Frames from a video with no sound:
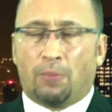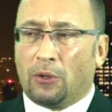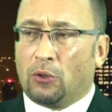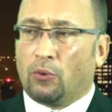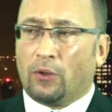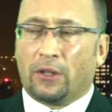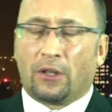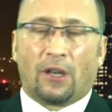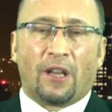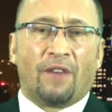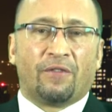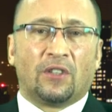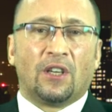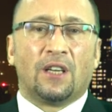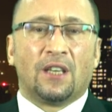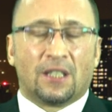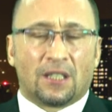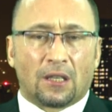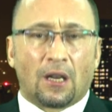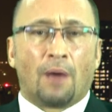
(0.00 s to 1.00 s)
between the left and
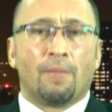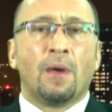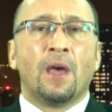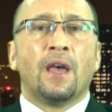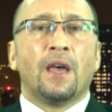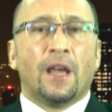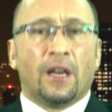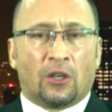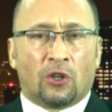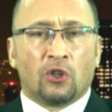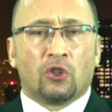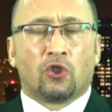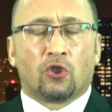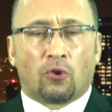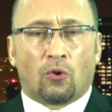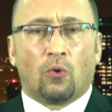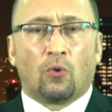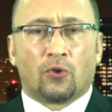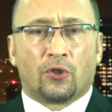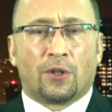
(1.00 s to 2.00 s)
Islam, it
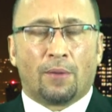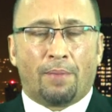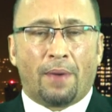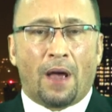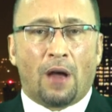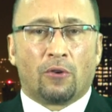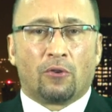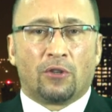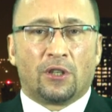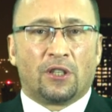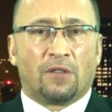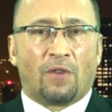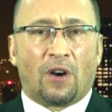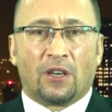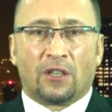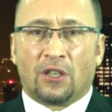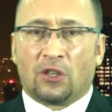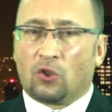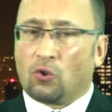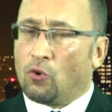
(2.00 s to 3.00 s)
controls the boundaries of our
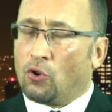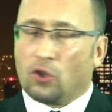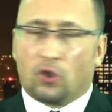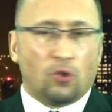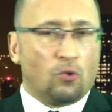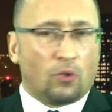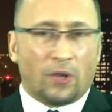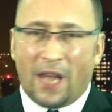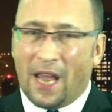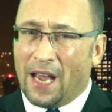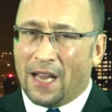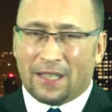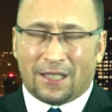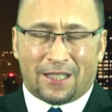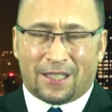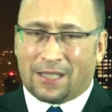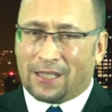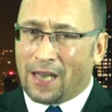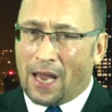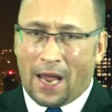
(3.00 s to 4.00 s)
discourse. You can't
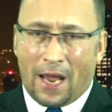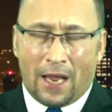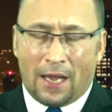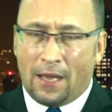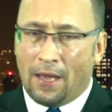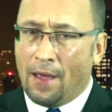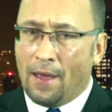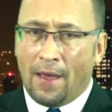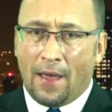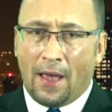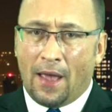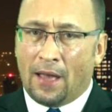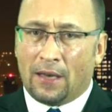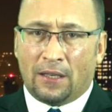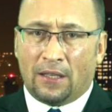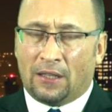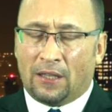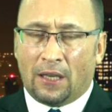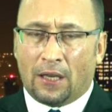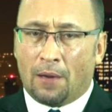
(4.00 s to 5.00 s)
say
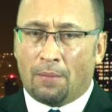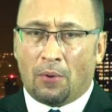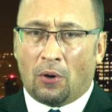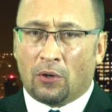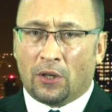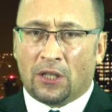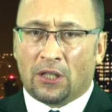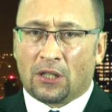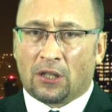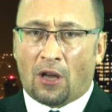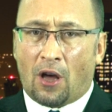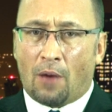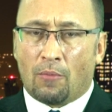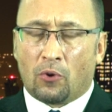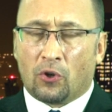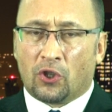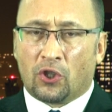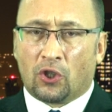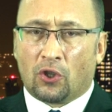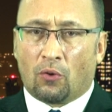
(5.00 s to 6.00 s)
anything about Islam
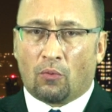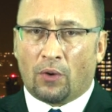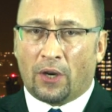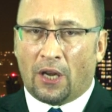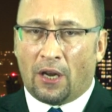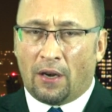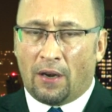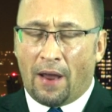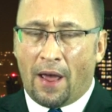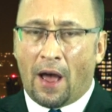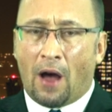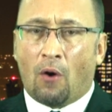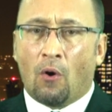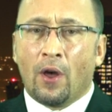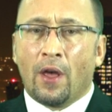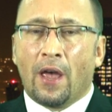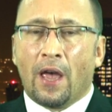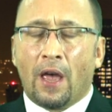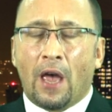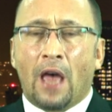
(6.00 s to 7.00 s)
or Sharia now
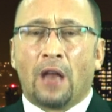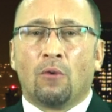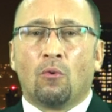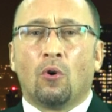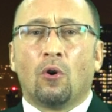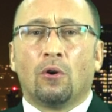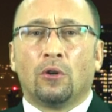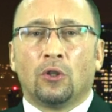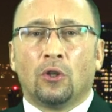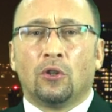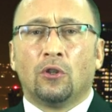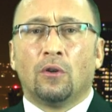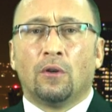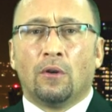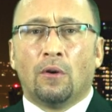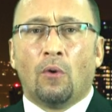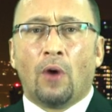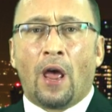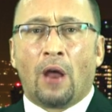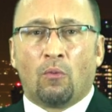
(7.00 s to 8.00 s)
and
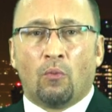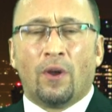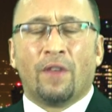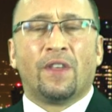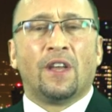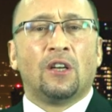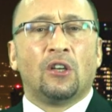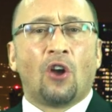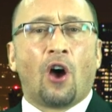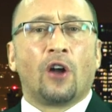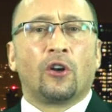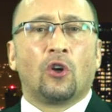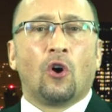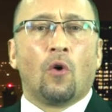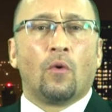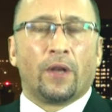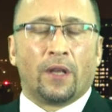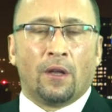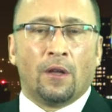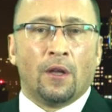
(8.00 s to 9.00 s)
with it not
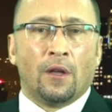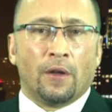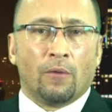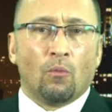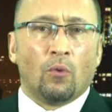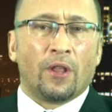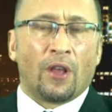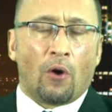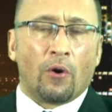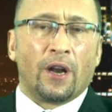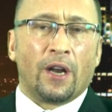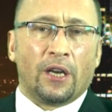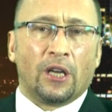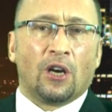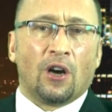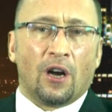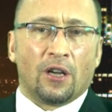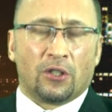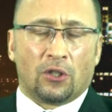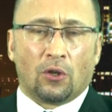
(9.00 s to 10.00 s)
going without any
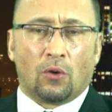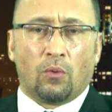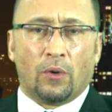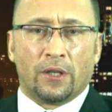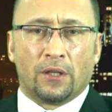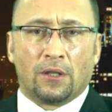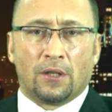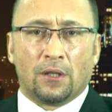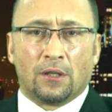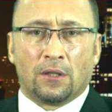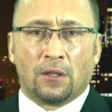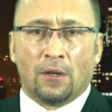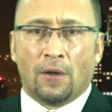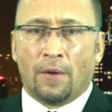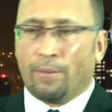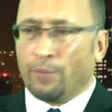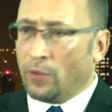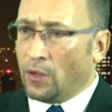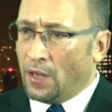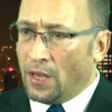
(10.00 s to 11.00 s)
consequences.
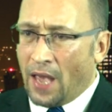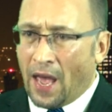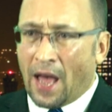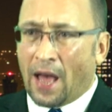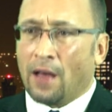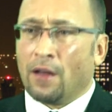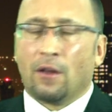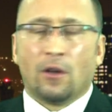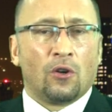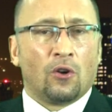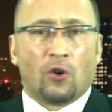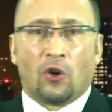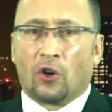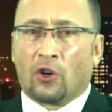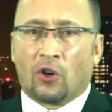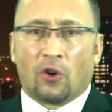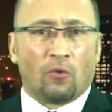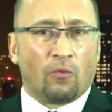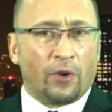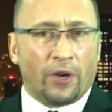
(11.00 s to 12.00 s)
Yeah, her
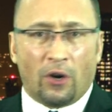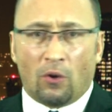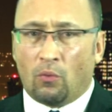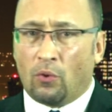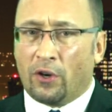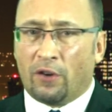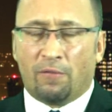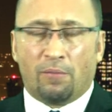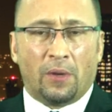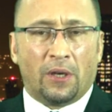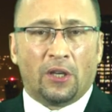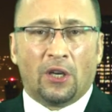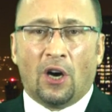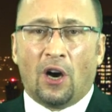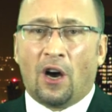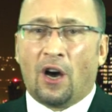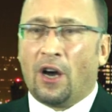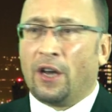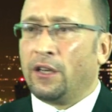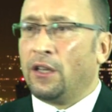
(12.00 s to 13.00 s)
career would have been
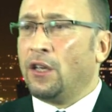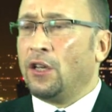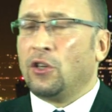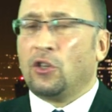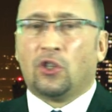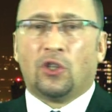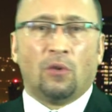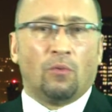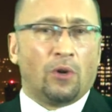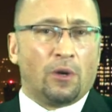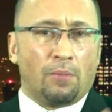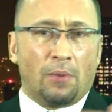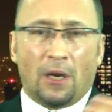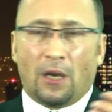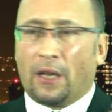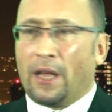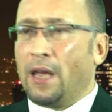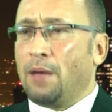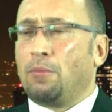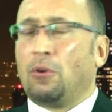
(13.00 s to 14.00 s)
gone. She would have
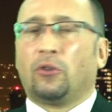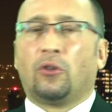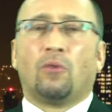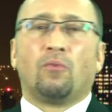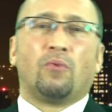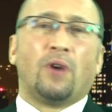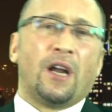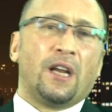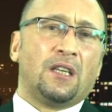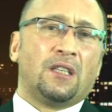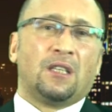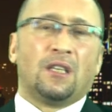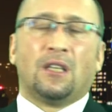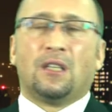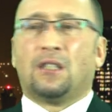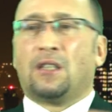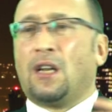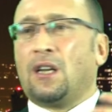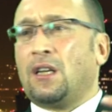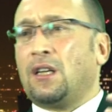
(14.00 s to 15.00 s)
been labeled a
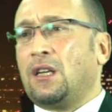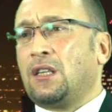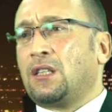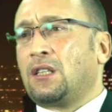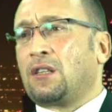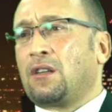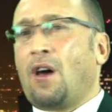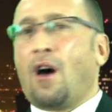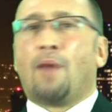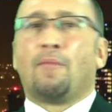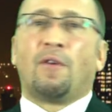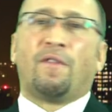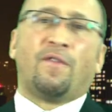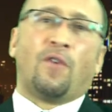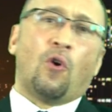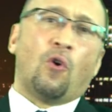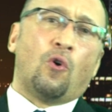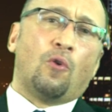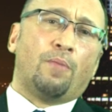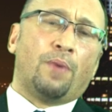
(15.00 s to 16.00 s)
racist and an
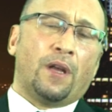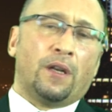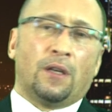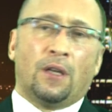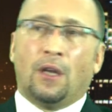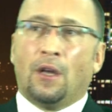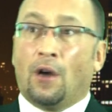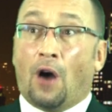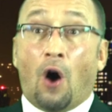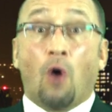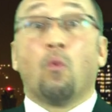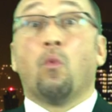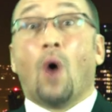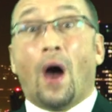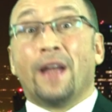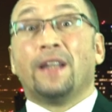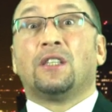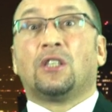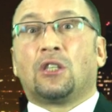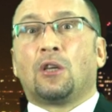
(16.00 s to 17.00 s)
Islamophobe and a
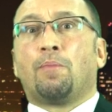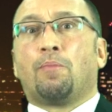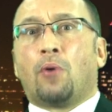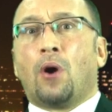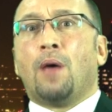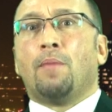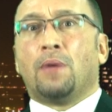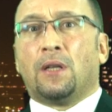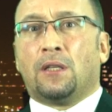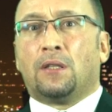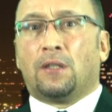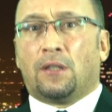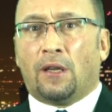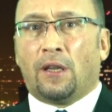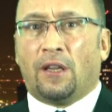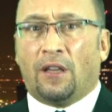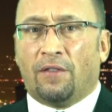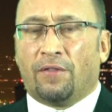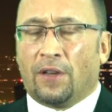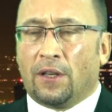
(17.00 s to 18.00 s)
white supremacist
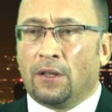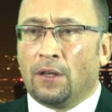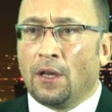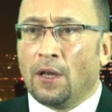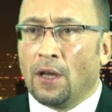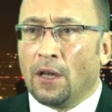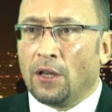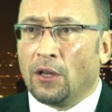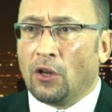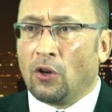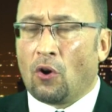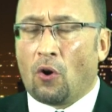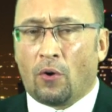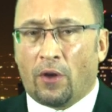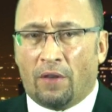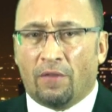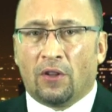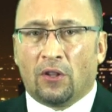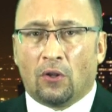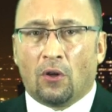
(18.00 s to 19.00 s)
even, you know,
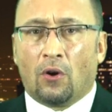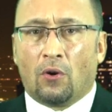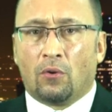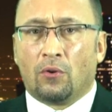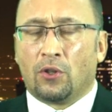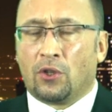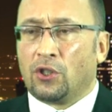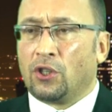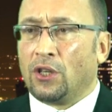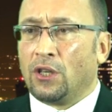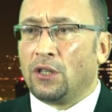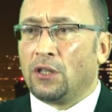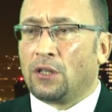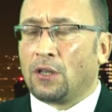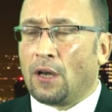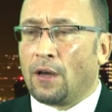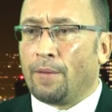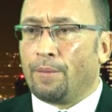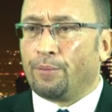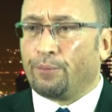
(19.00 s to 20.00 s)
even though she's
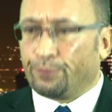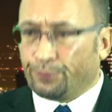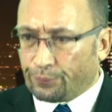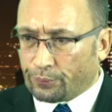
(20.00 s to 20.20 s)
a